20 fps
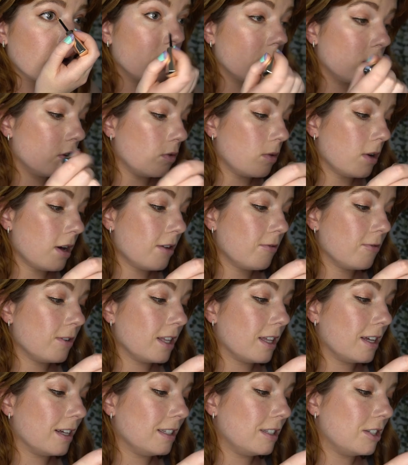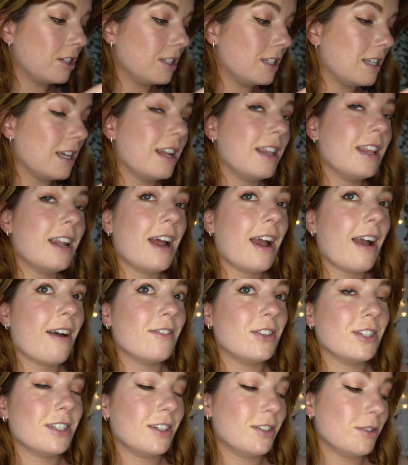You know what I realized just then that I
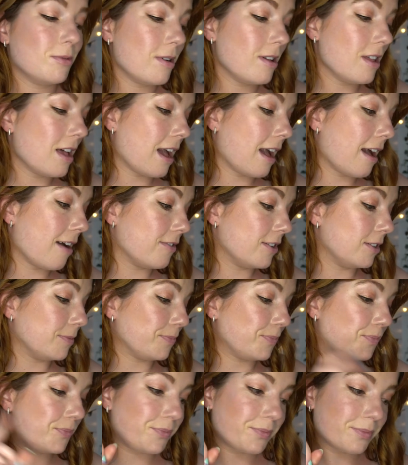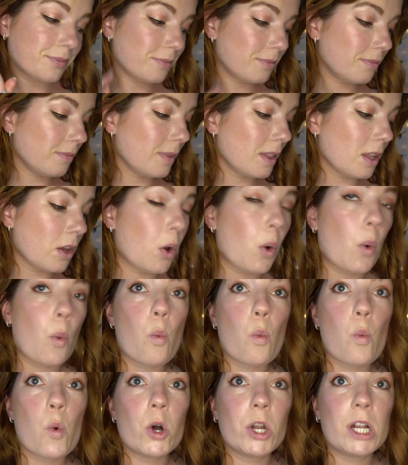haven't done as well? I haven't
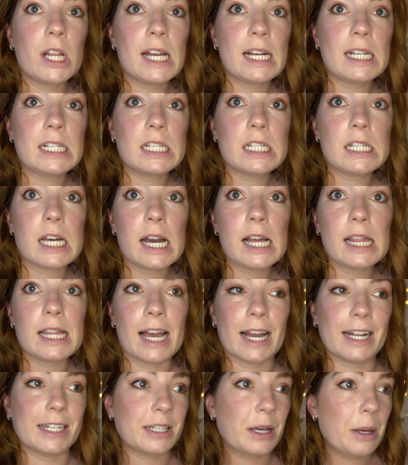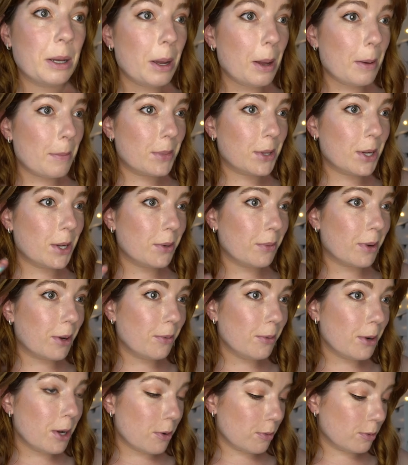waterlined and tightlined. But
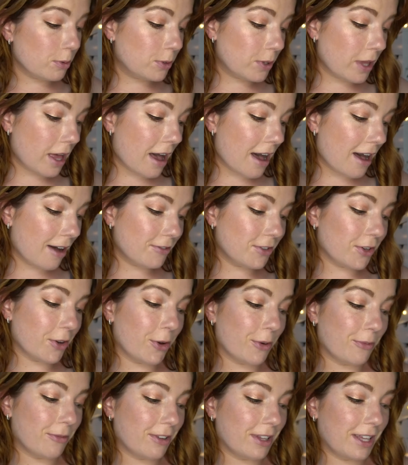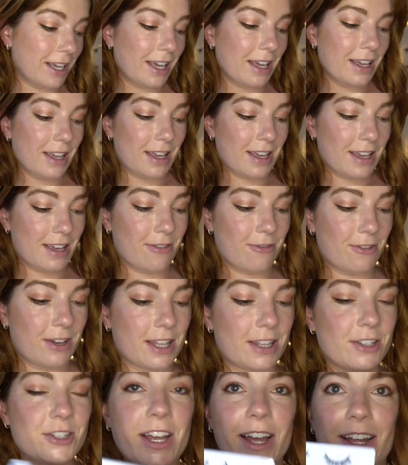anyway, we'll do that after, hopefully, if we
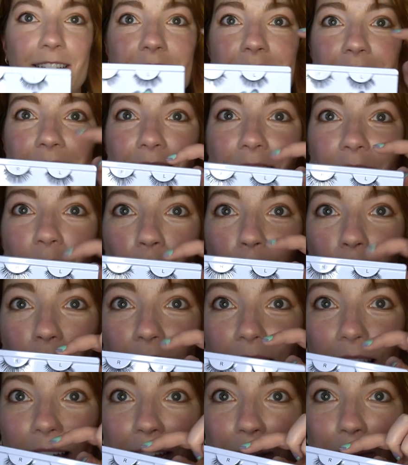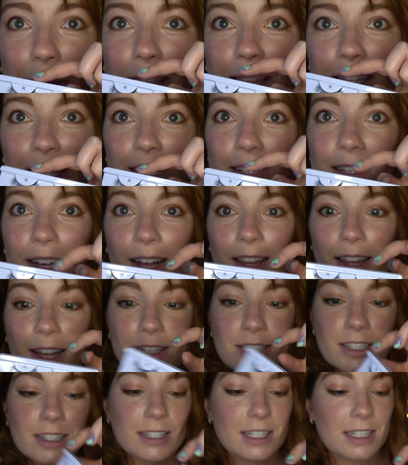get the chance. What I like about these
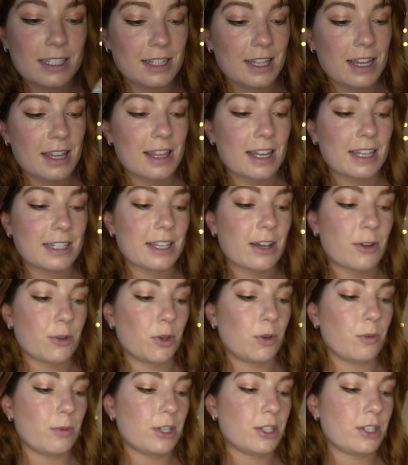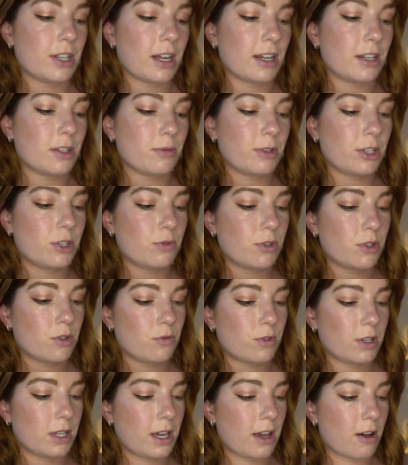eyelashes is that they tell you which side is which is
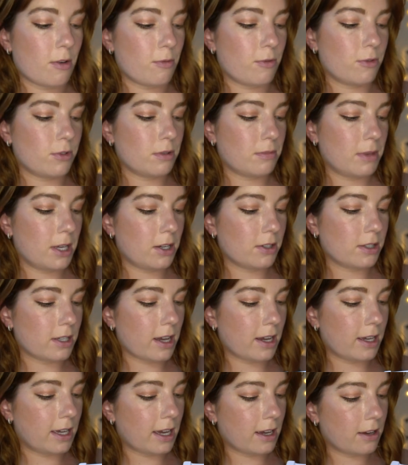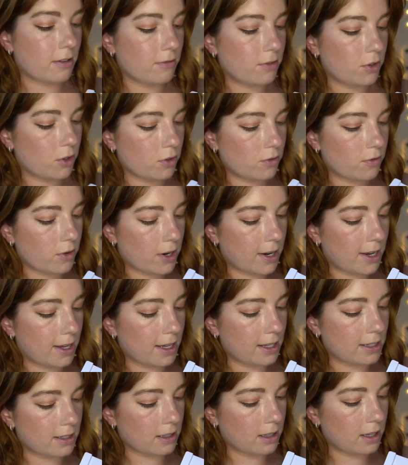really helpful to me because I get confused very
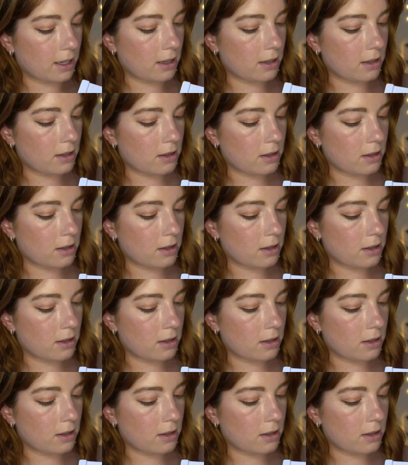easily.